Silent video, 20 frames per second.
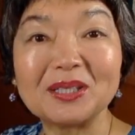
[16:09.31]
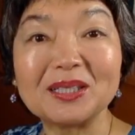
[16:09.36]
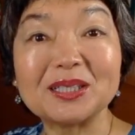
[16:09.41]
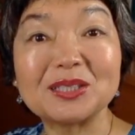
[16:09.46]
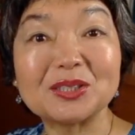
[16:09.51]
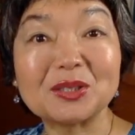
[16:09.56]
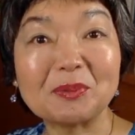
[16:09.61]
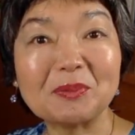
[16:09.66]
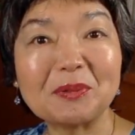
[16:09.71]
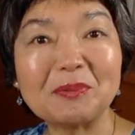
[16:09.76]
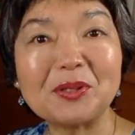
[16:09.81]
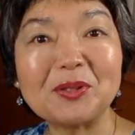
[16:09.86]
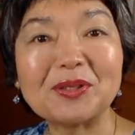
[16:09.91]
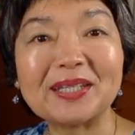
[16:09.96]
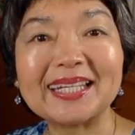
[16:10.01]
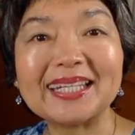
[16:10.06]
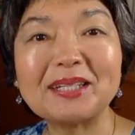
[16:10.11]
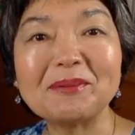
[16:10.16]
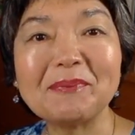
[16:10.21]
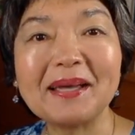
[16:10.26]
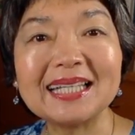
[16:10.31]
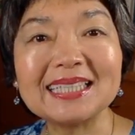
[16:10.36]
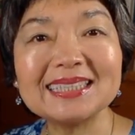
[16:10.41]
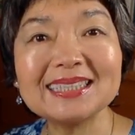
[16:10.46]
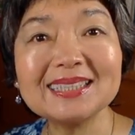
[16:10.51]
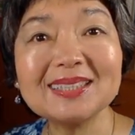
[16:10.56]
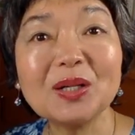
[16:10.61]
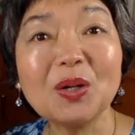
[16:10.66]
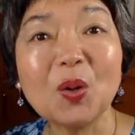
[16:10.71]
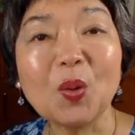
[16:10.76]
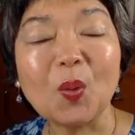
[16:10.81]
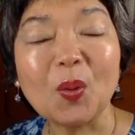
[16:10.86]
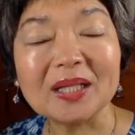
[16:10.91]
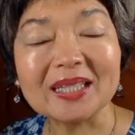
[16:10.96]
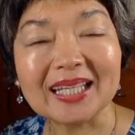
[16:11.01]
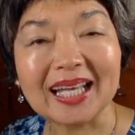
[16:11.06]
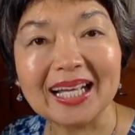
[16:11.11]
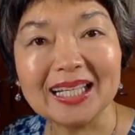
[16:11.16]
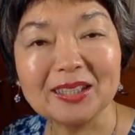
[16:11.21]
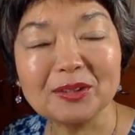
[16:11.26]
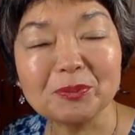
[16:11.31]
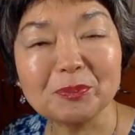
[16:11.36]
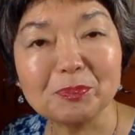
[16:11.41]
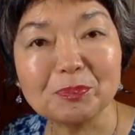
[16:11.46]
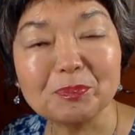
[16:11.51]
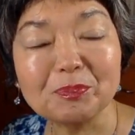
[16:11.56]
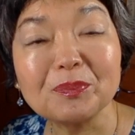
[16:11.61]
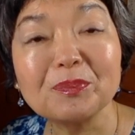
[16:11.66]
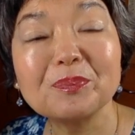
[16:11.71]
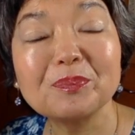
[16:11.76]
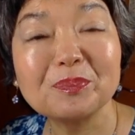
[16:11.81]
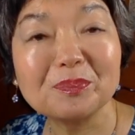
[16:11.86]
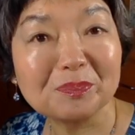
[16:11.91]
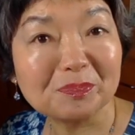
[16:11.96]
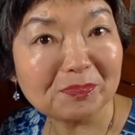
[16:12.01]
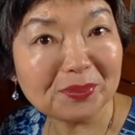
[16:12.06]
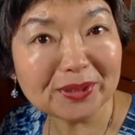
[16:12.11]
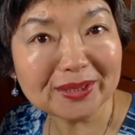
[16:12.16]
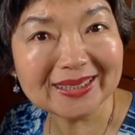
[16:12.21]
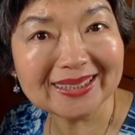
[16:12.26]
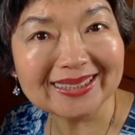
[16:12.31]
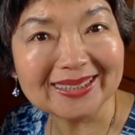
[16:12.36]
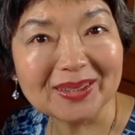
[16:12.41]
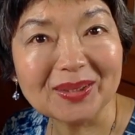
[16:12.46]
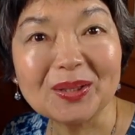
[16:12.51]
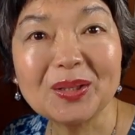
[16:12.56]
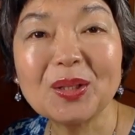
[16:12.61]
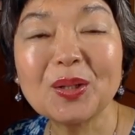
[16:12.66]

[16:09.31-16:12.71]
So maybe you can imagine what kind of person,